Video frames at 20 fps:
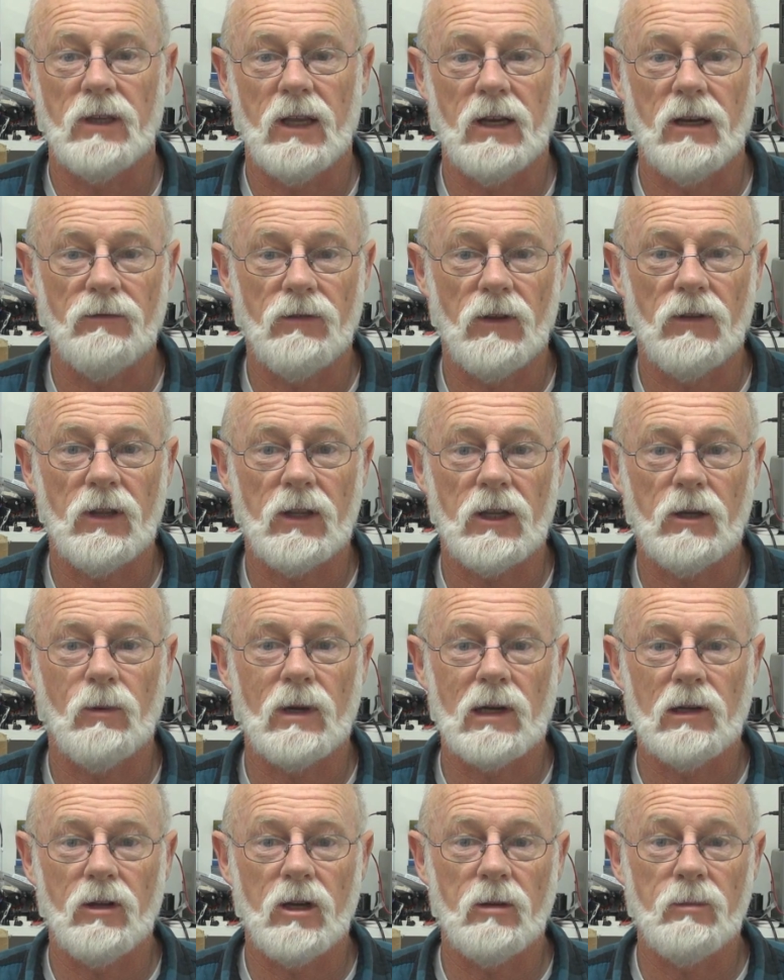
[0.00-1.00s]
And if you think you
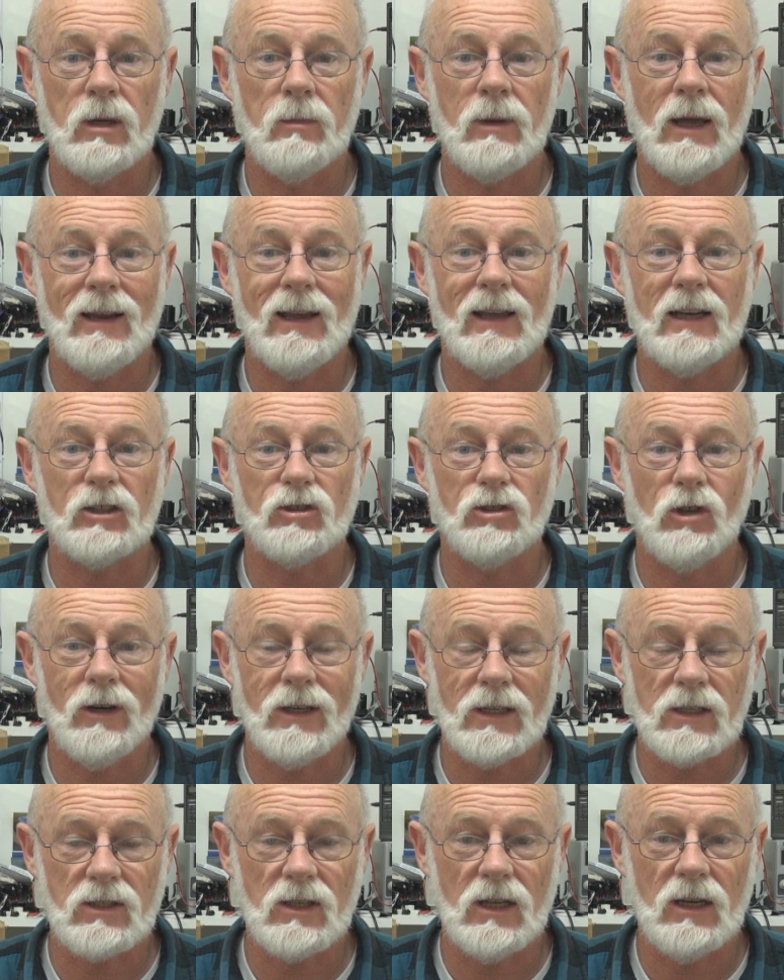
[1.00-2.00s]
want to learn a bit about
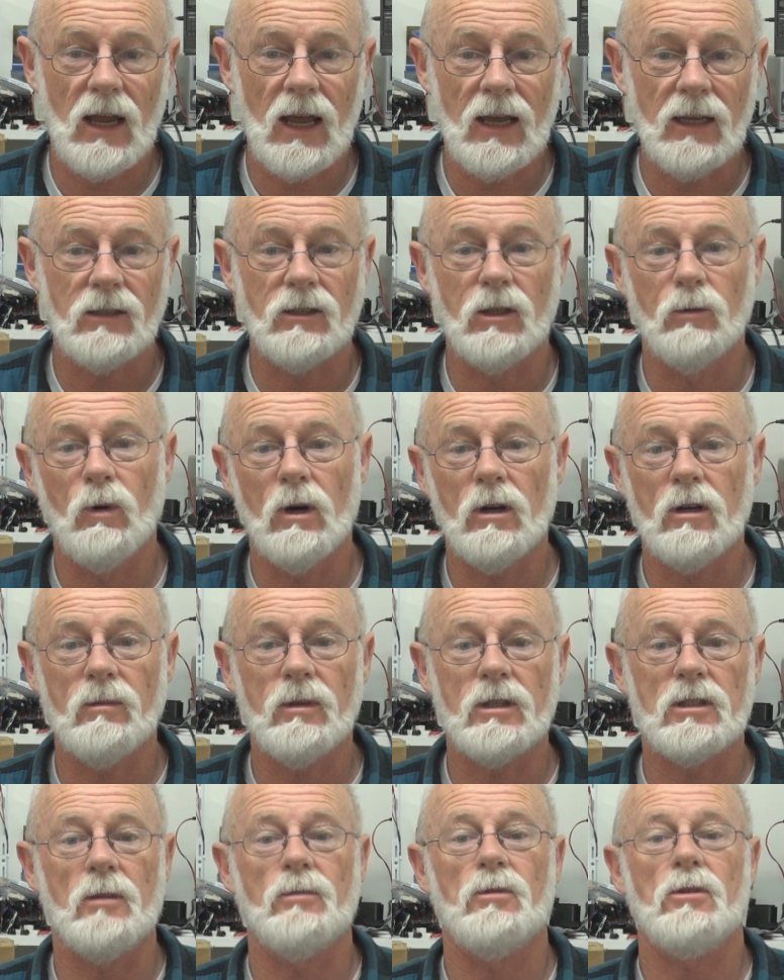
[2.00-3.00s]
electronics, then hey, you're
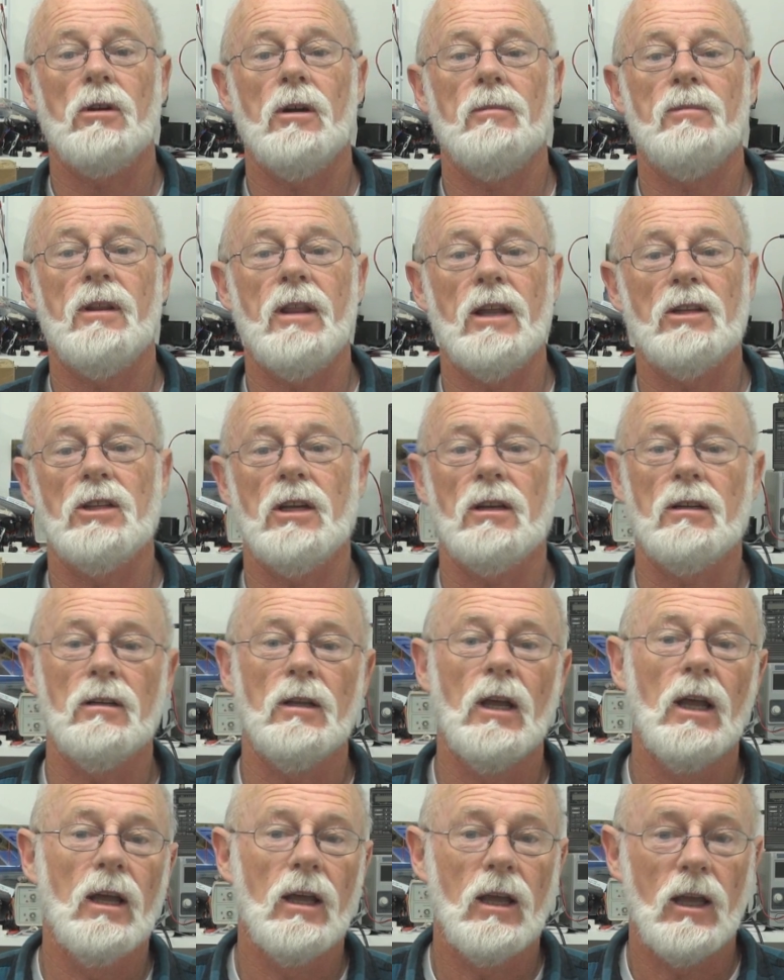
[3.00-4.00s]
welcome to subscribe to that
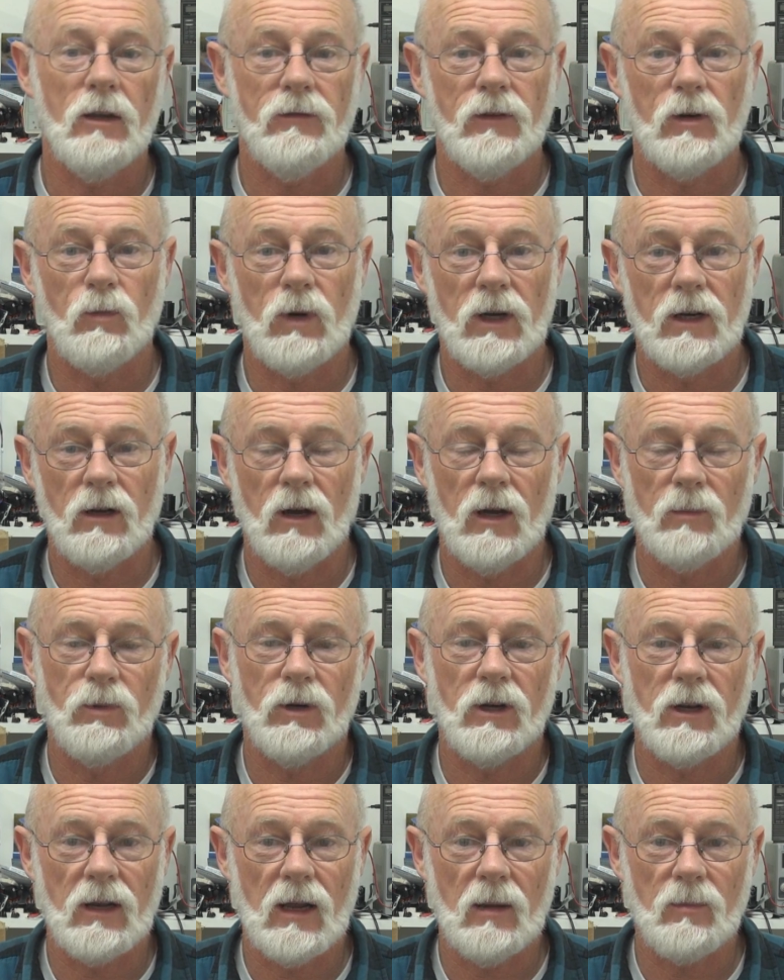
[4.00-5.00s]
channel if and when I
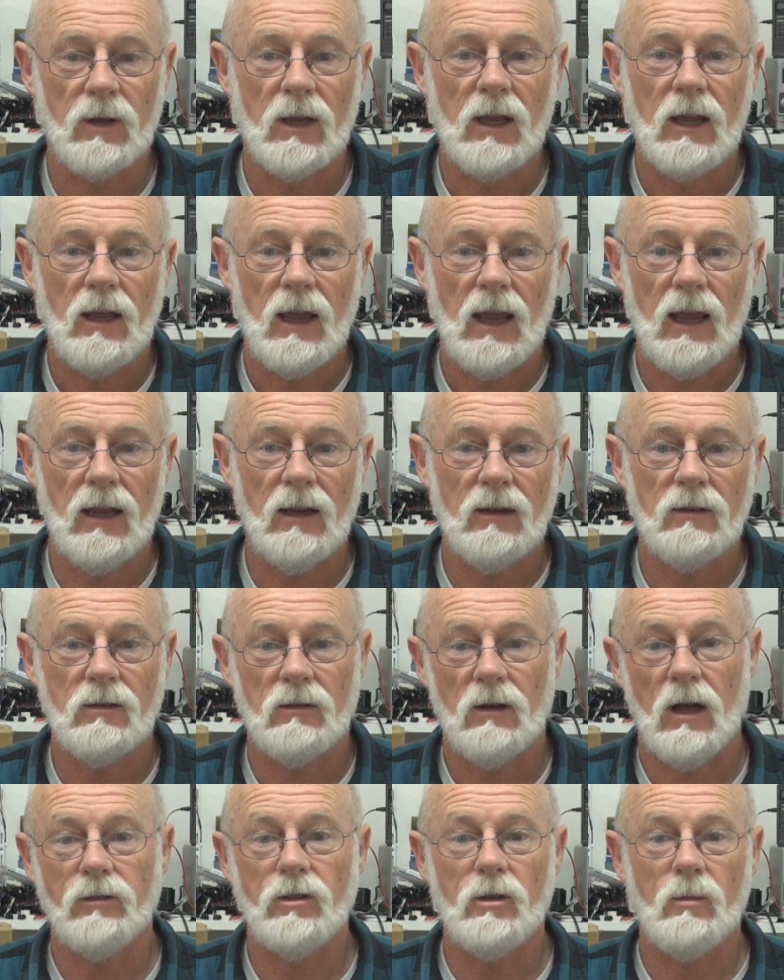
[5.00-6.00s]
put it up,
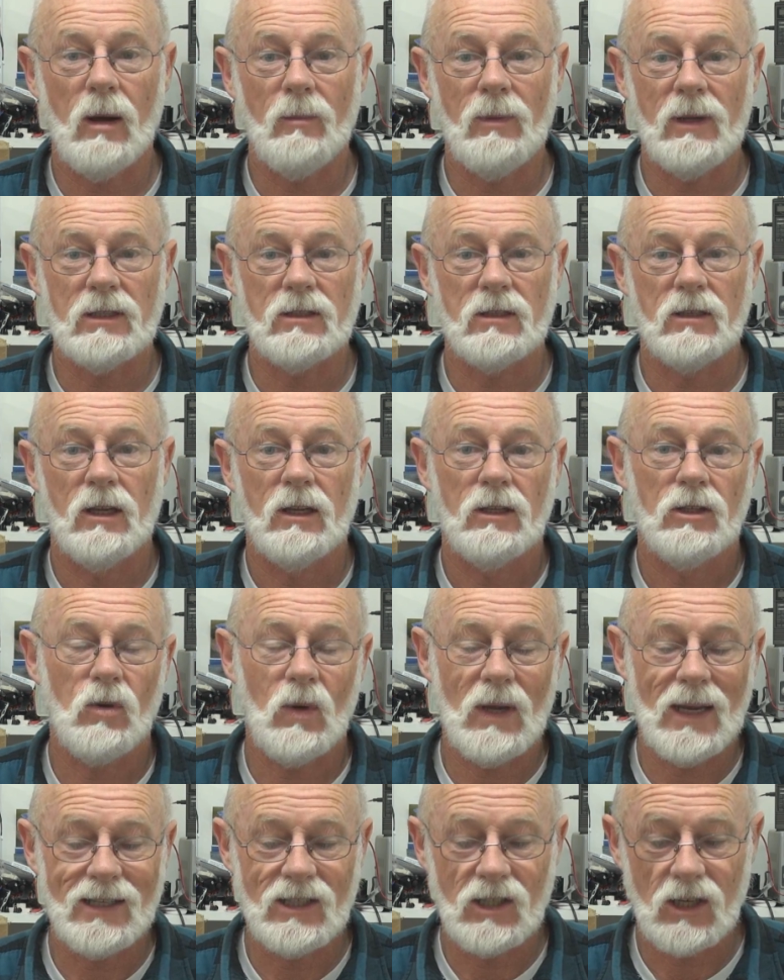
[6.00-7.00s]
and I'll do my best
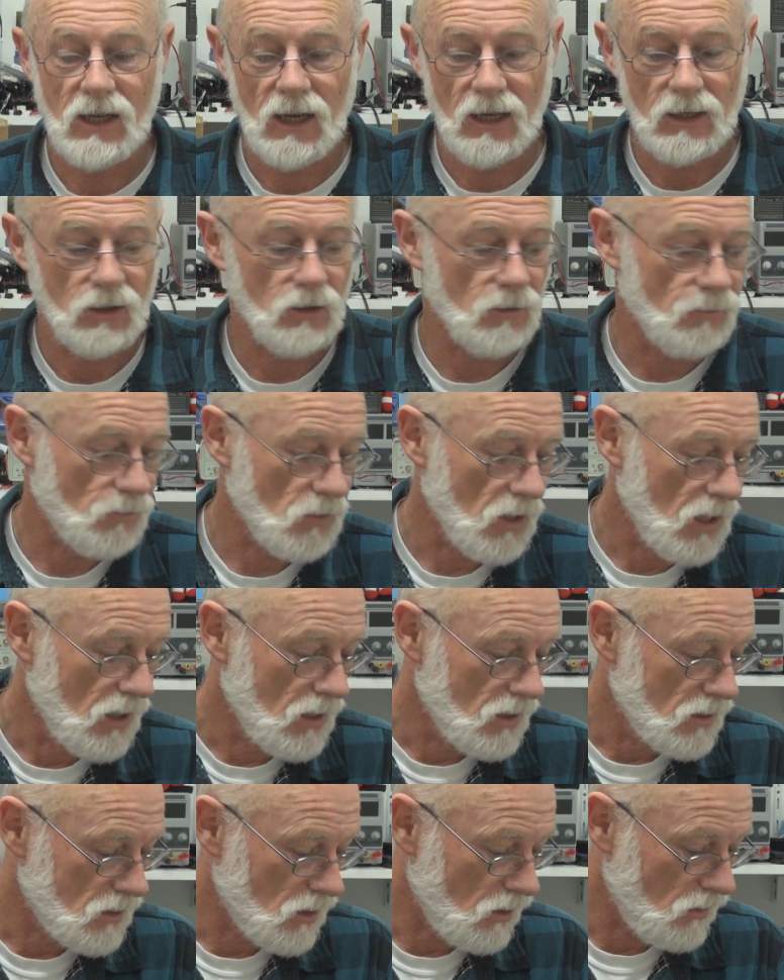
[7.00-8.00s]
to educate you.
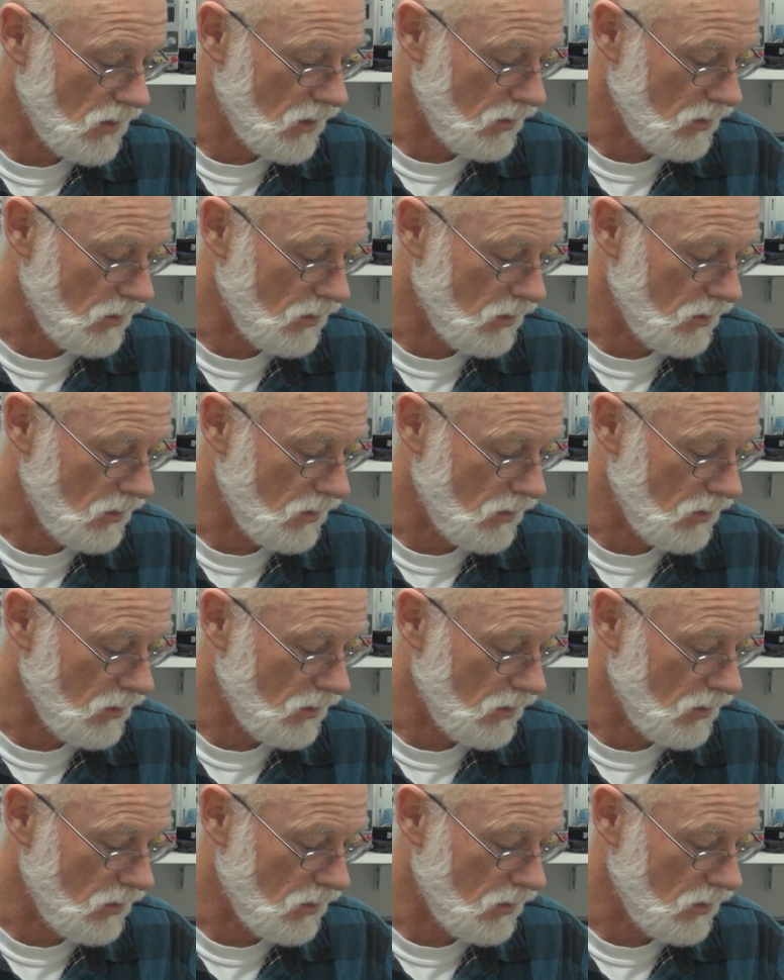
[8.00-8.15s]
So